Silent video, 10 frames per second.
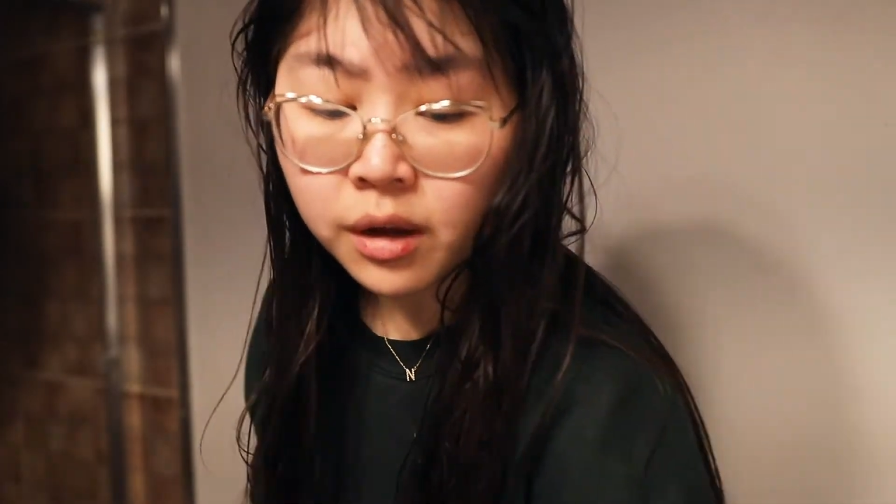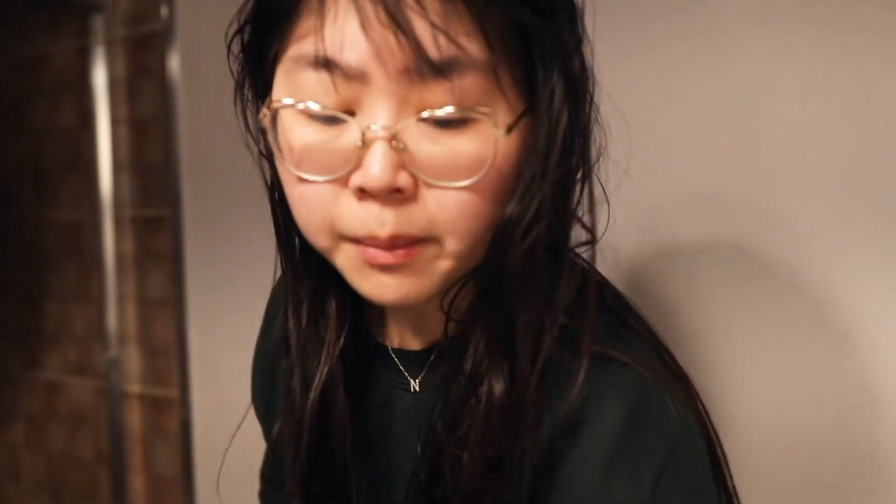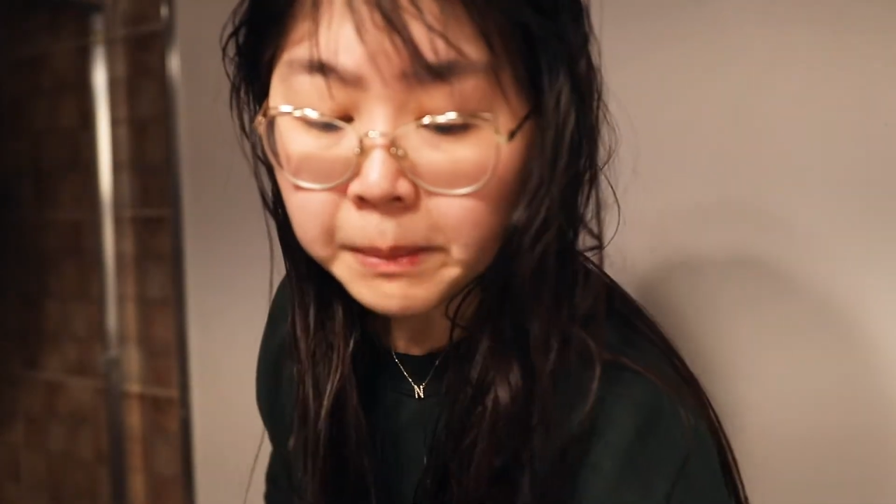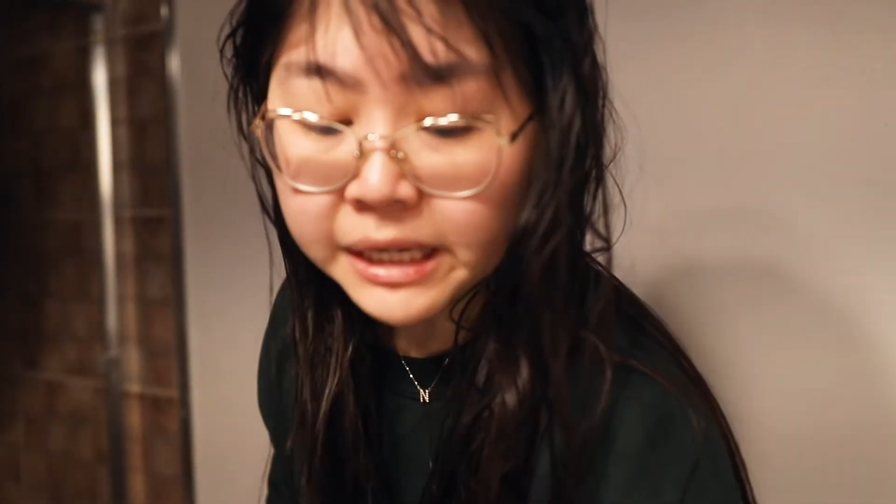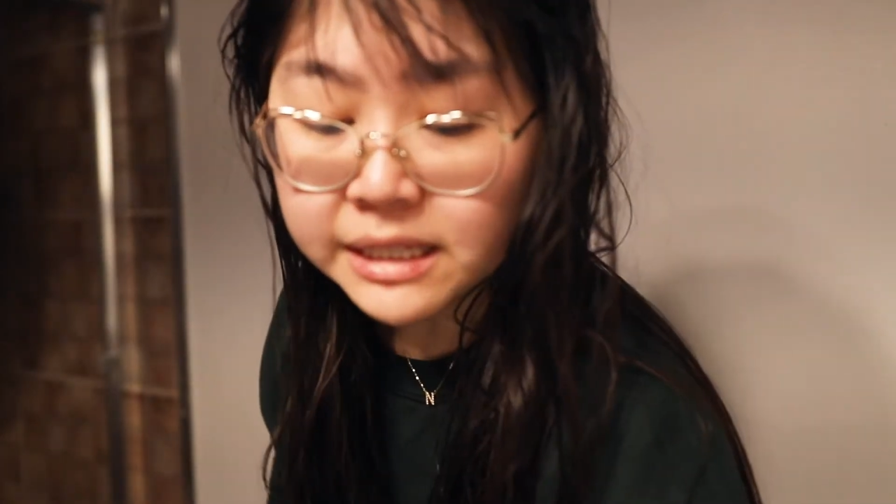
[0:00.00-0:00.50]

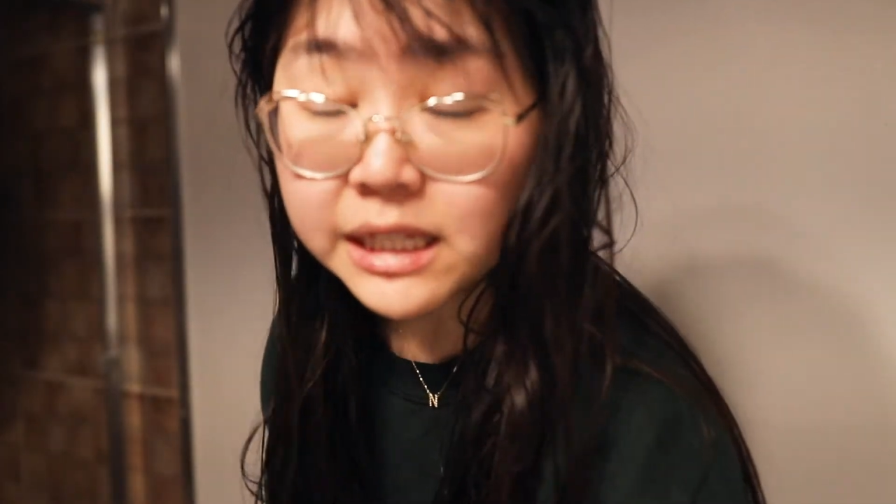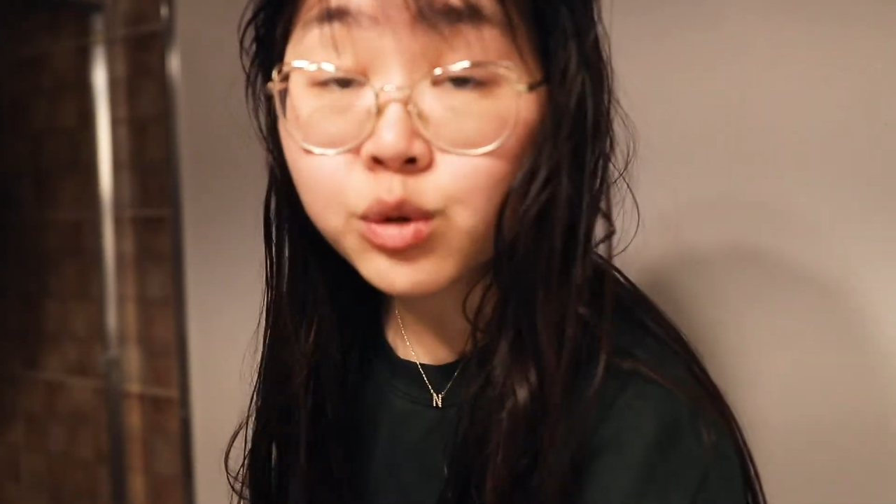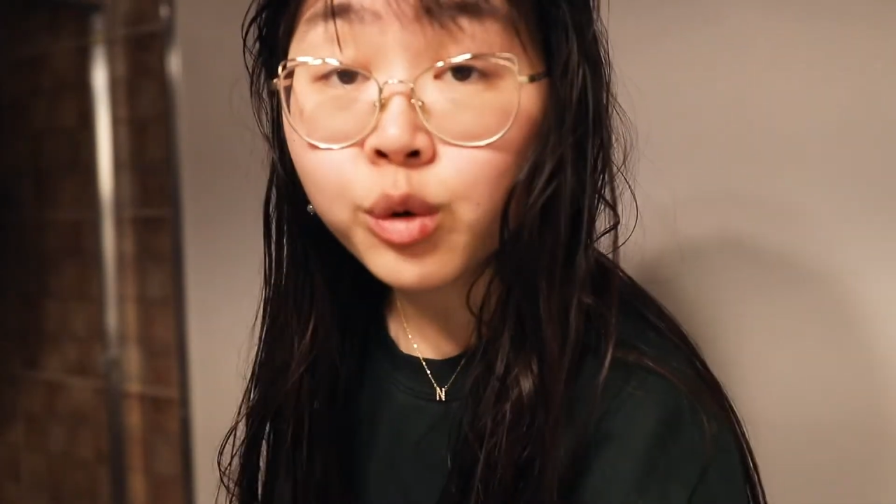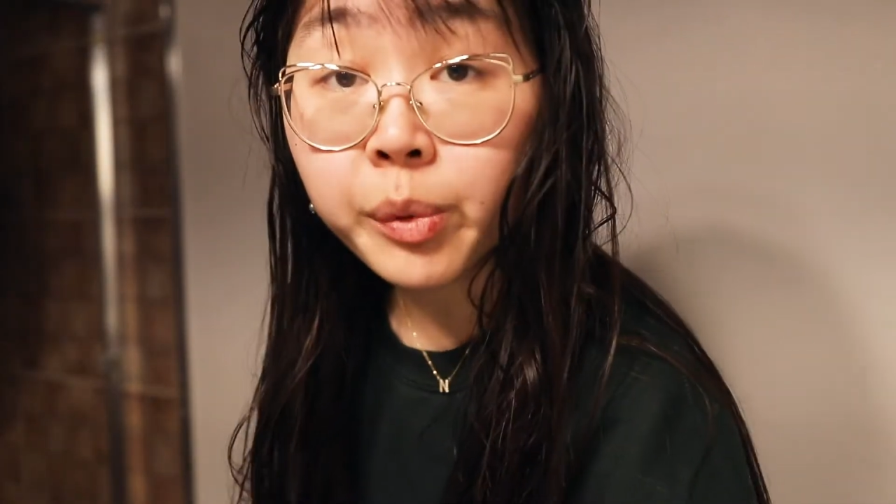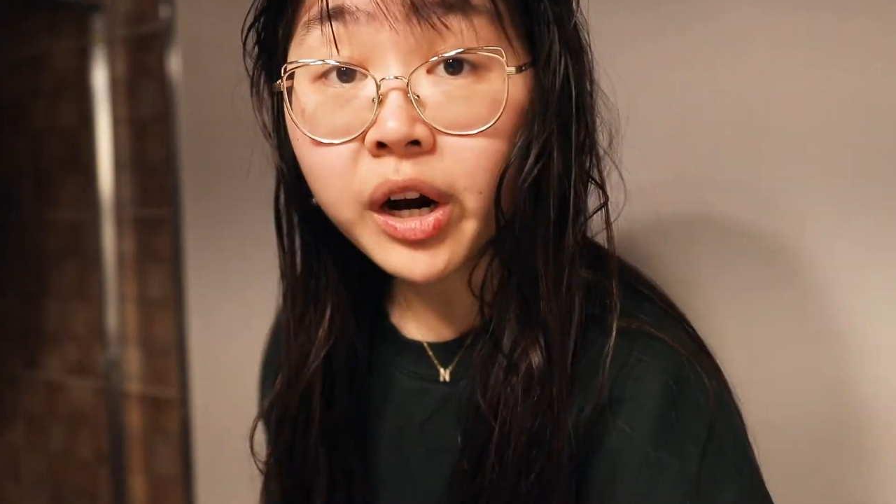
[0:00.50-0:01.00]
mix
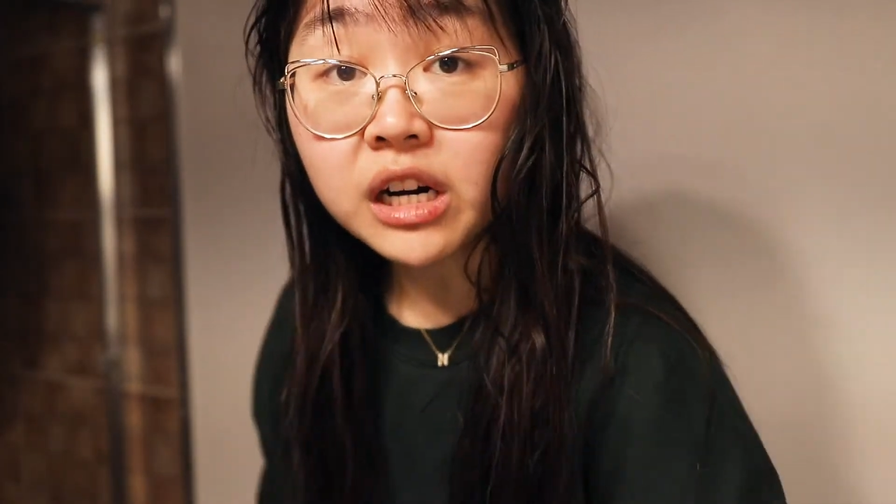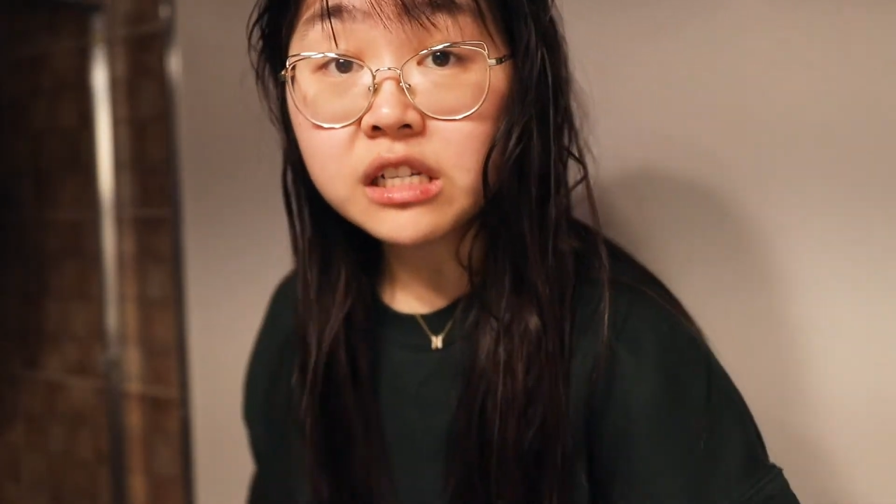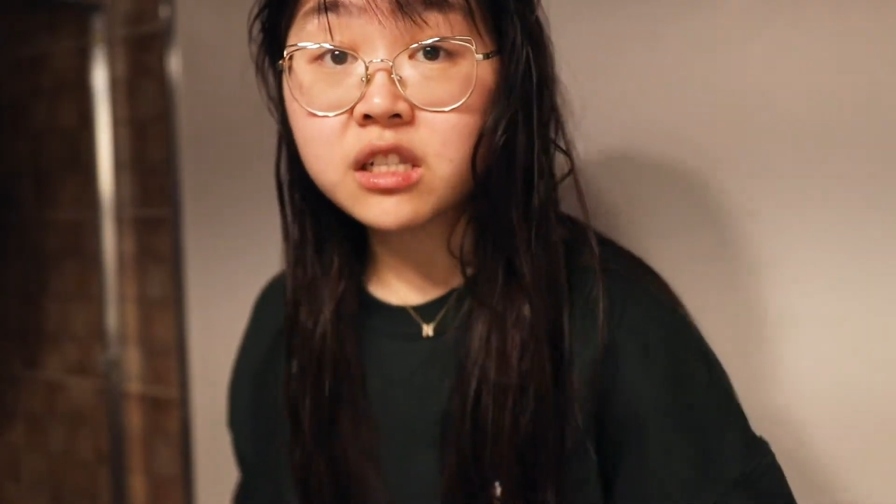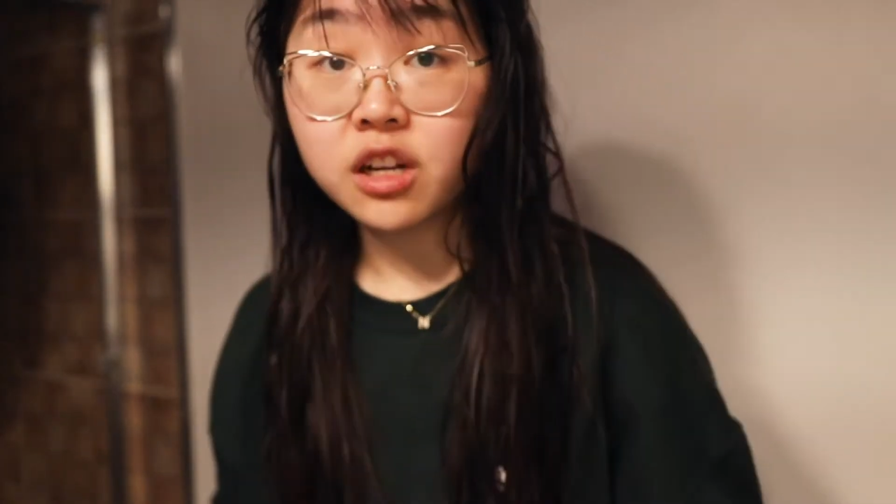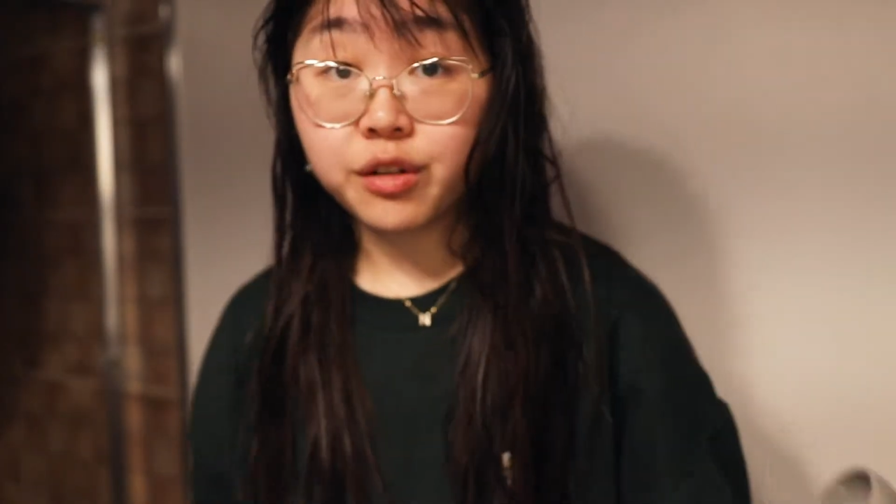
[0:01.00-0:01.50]
equal
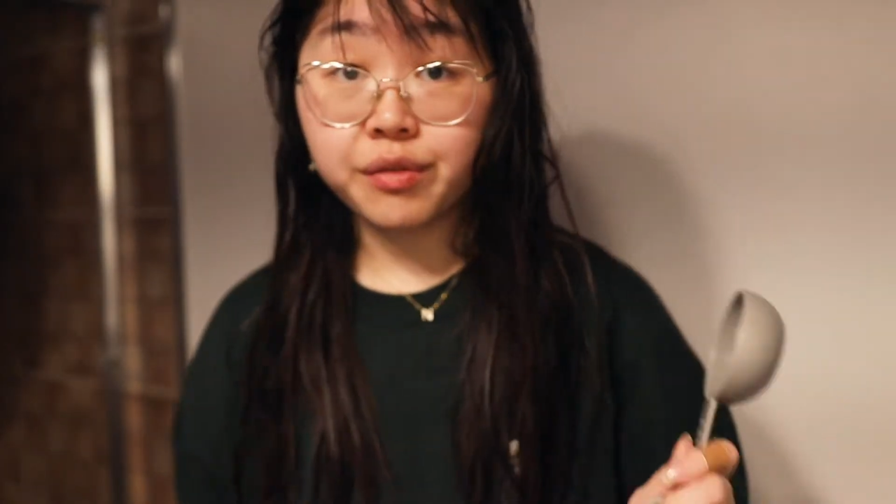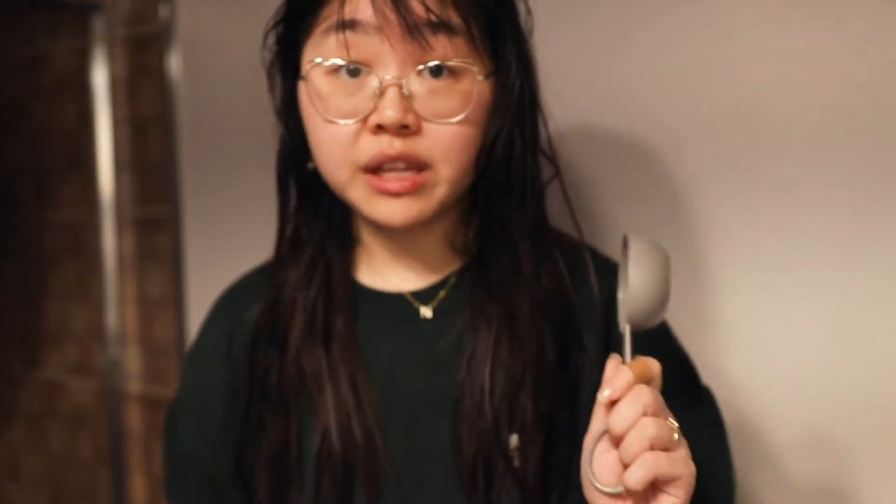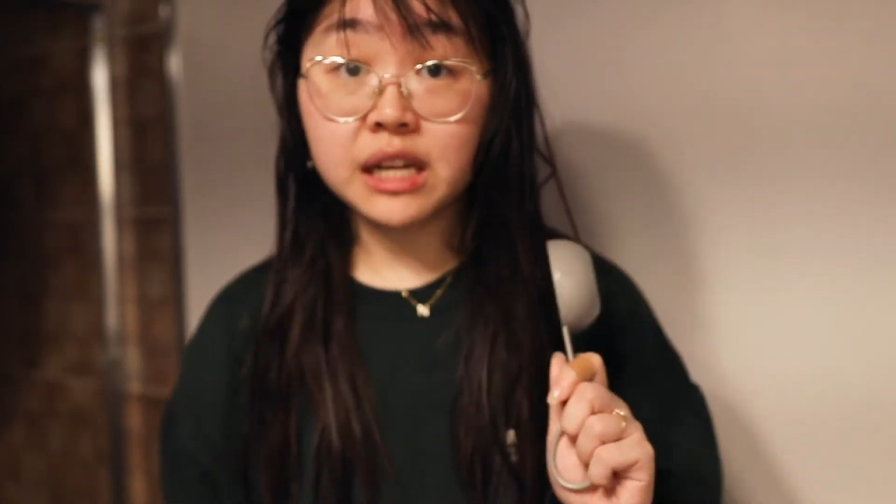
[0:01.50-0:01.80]
parts of the